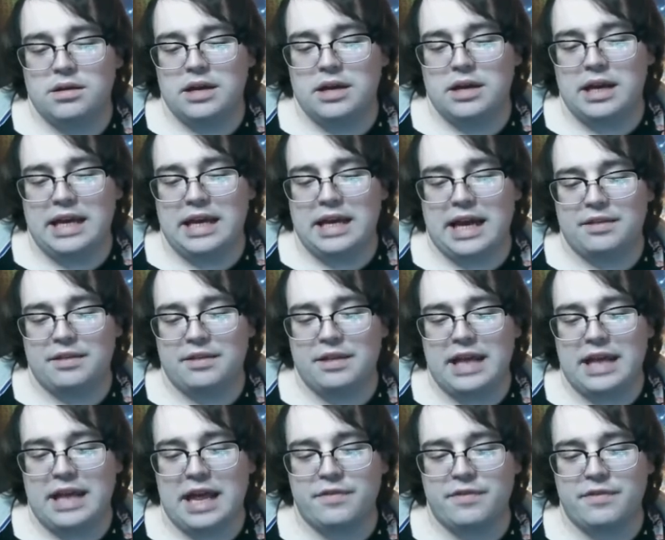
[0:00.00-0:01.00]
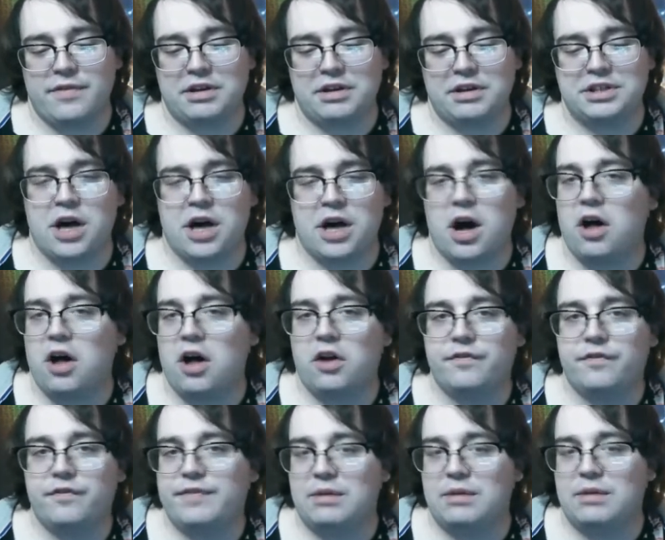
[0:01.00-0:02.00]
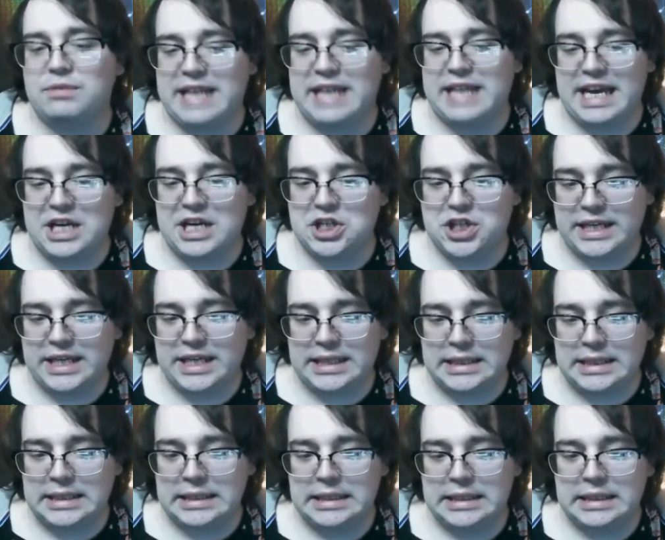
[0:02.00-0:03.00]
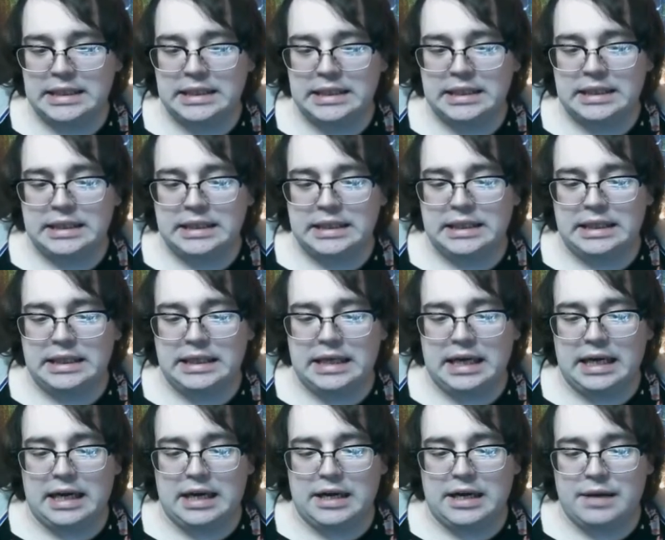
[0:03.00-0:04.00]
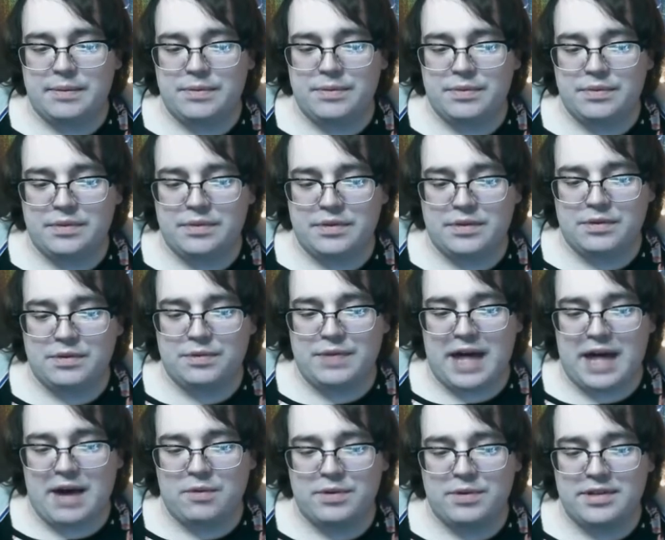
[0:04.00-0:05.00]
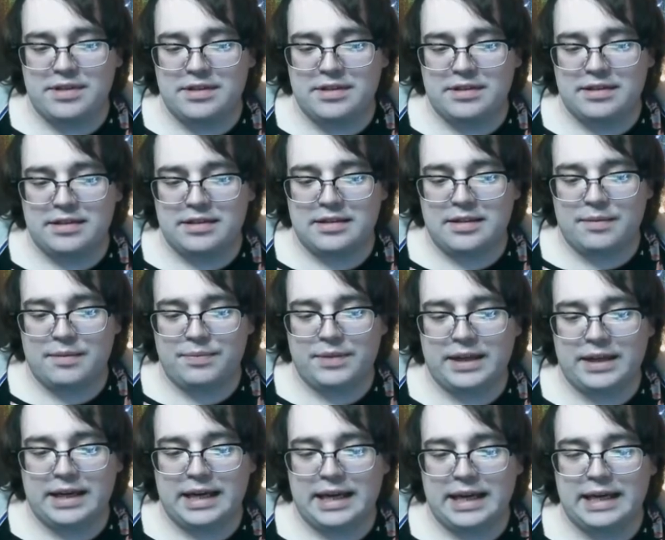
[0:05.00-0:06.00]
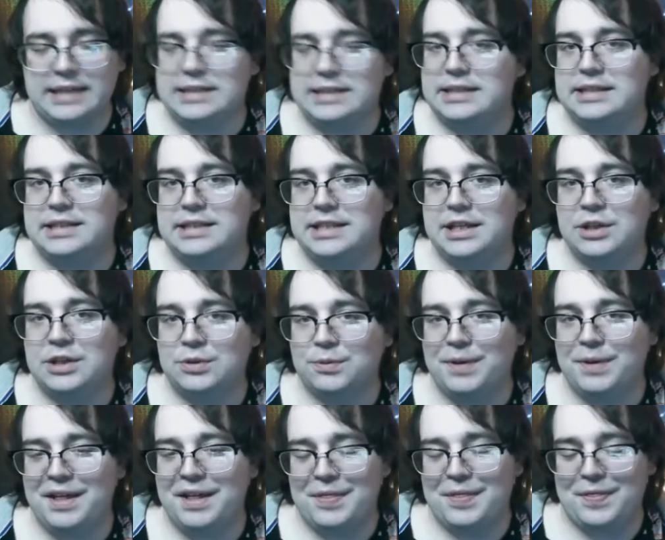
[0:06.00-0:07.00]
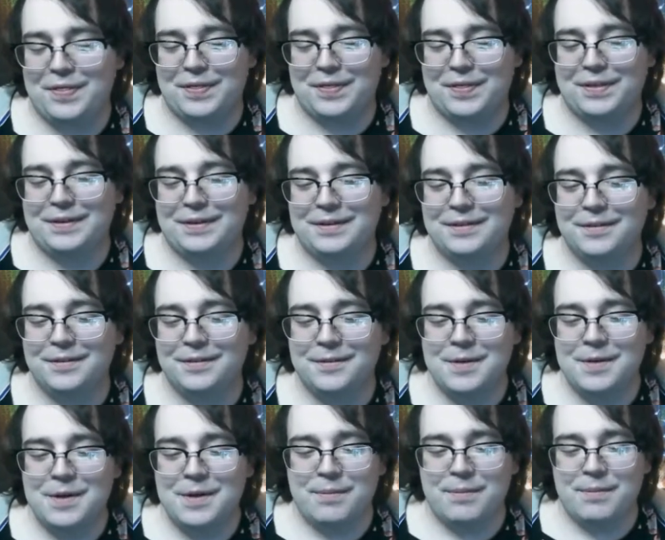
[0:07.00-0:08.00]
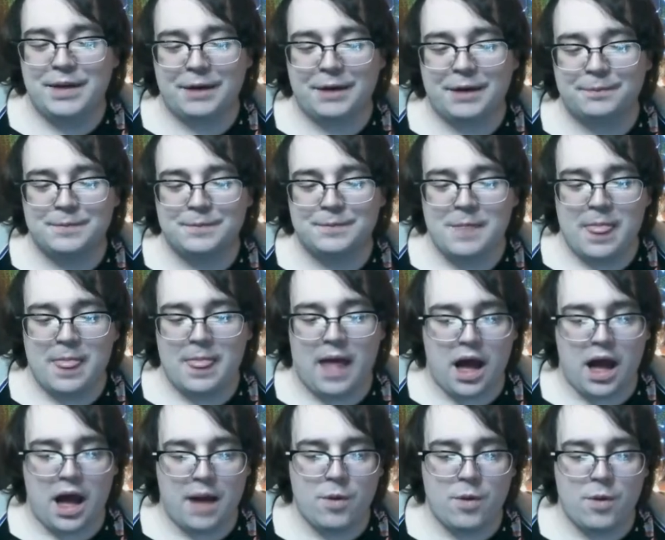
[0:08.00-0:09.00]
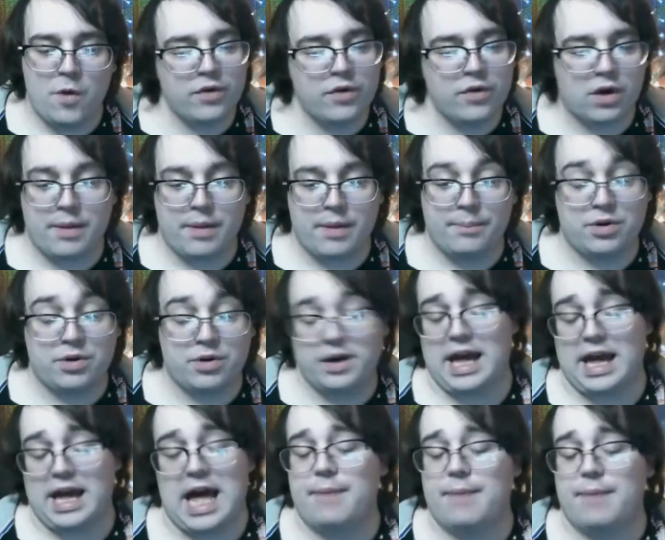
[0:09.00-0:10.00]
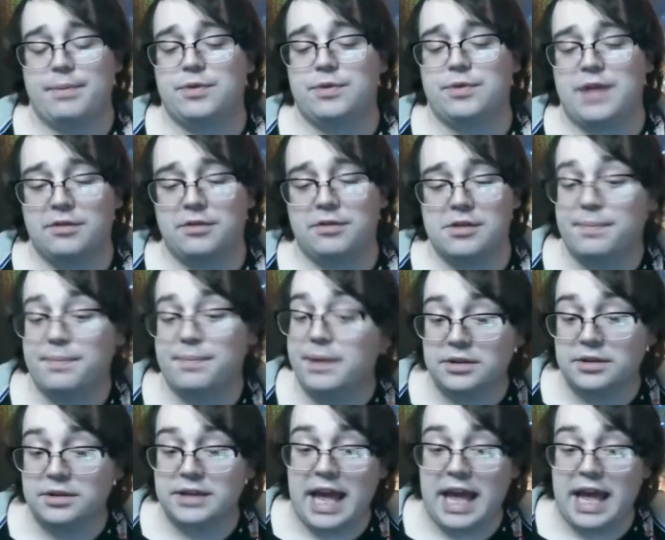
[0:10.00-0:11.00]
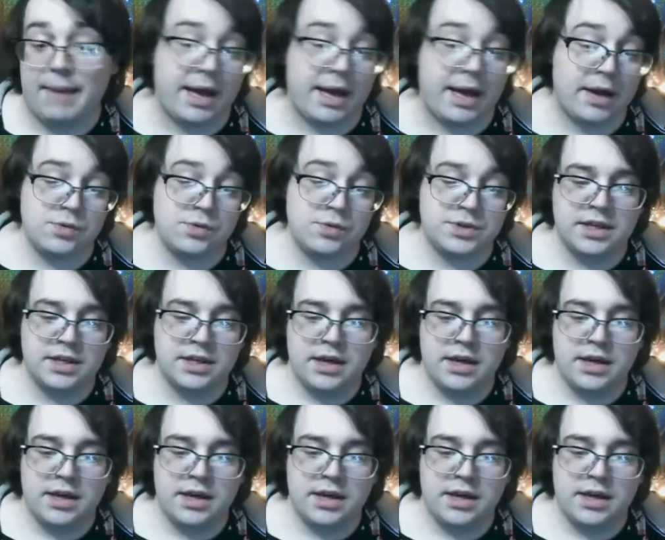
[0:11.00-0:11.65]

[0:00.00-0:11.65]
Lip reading: yeah, it has a very tall foundation. So that was something I had to deal with. But you know, overall I'm pretty happy with how this build came out.